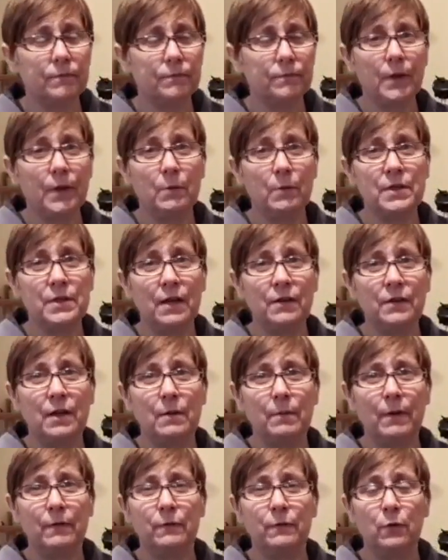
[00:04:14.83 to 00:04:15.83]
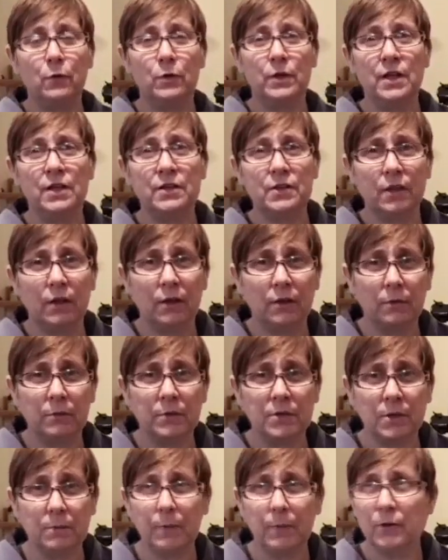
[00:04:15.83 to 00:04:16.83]
I was out there about 4 years ago, and I was
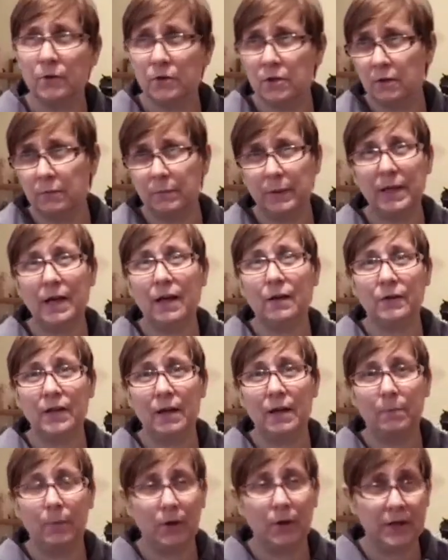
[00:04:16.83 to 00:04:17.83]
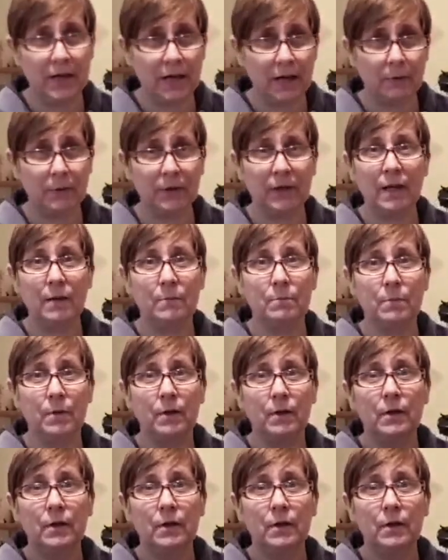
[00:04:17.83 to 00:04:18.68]
supposed to have been out there by now again,